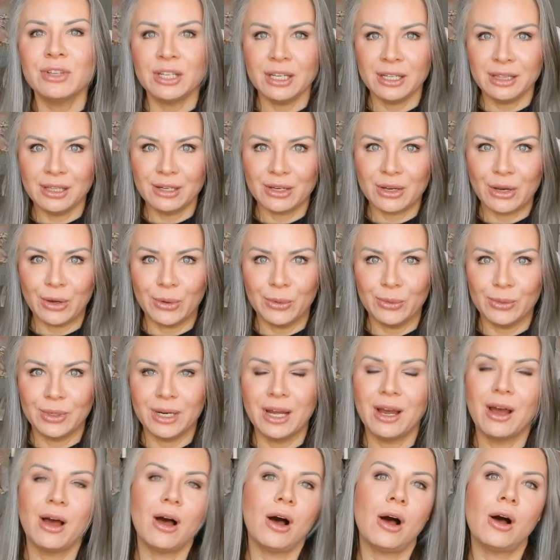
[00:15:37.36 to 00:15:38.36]
vanilla cone.
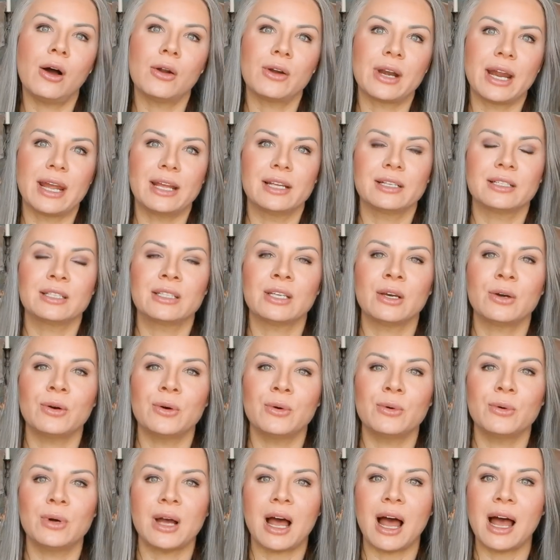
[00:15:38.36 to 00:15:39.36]
All right,
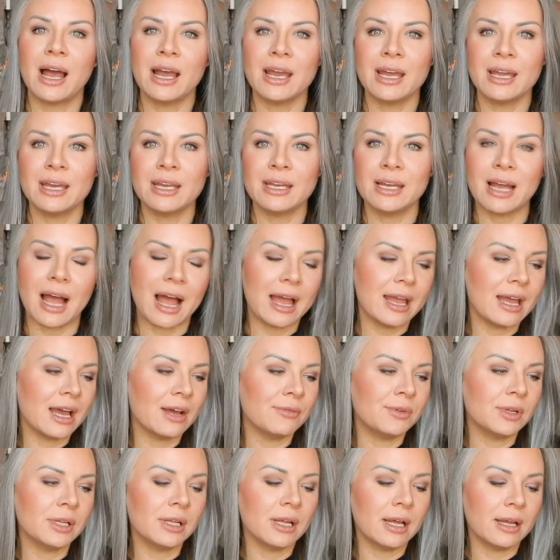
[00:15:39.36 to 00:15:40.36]
so I, I
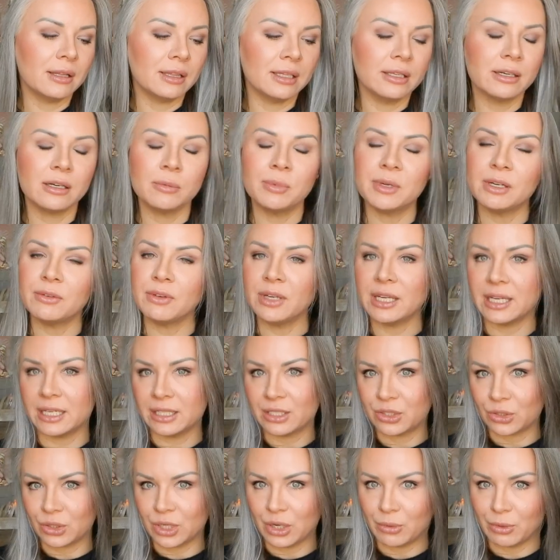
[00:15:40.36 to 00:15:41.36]
have a, a little bit of a
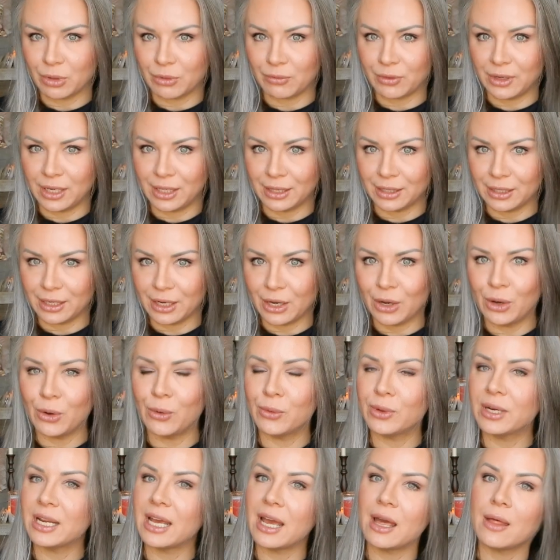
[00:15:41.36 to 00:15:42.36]
history with vanilla
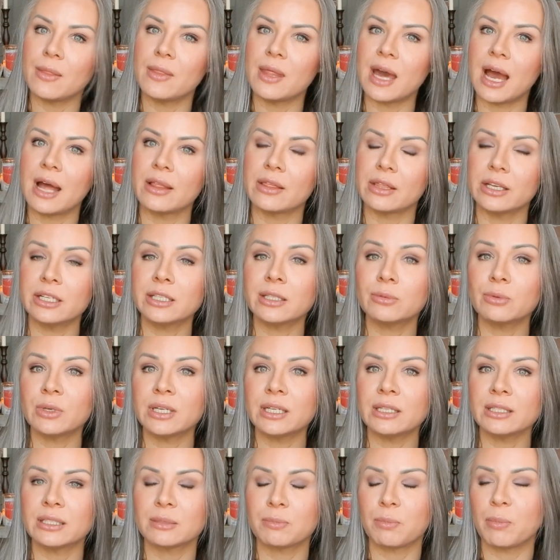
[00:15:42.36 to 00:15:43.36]
cone in that this
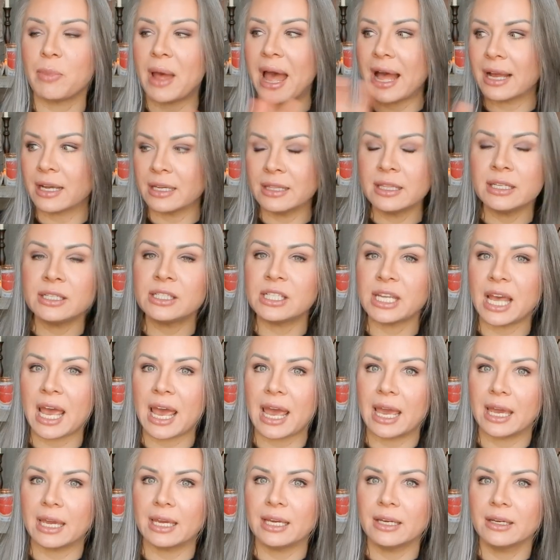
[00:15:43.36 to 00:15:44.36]
was back in the
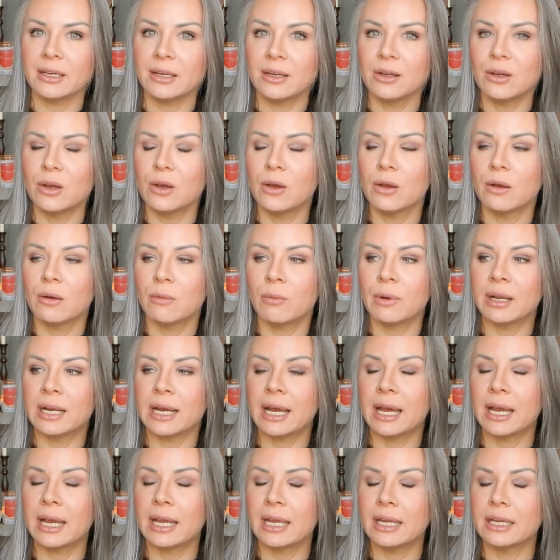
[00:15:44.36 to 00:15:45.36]
day when
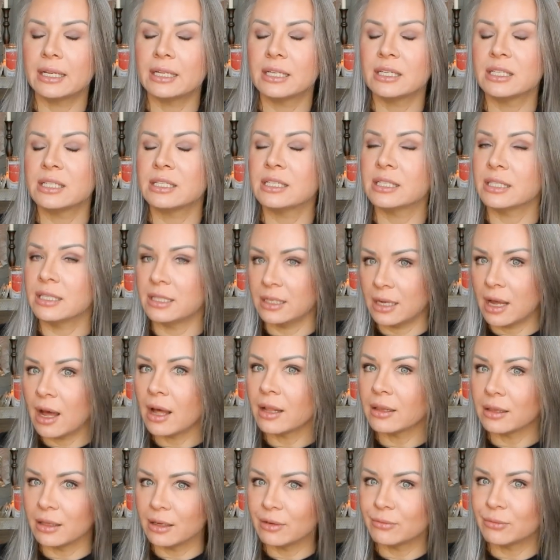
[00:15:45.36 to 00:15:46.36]
I did
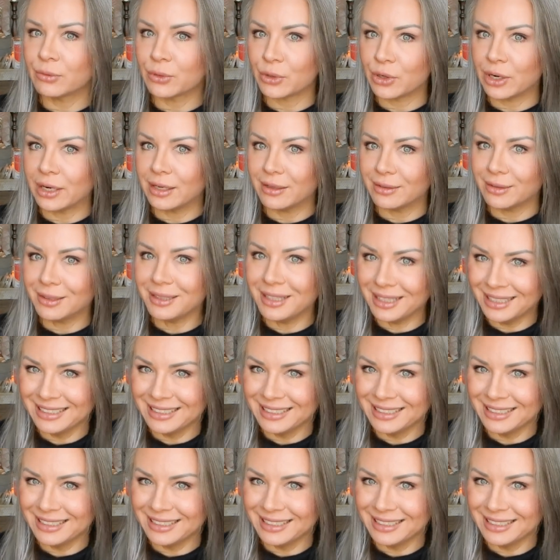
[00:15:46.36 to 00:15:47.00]
not love Kringle.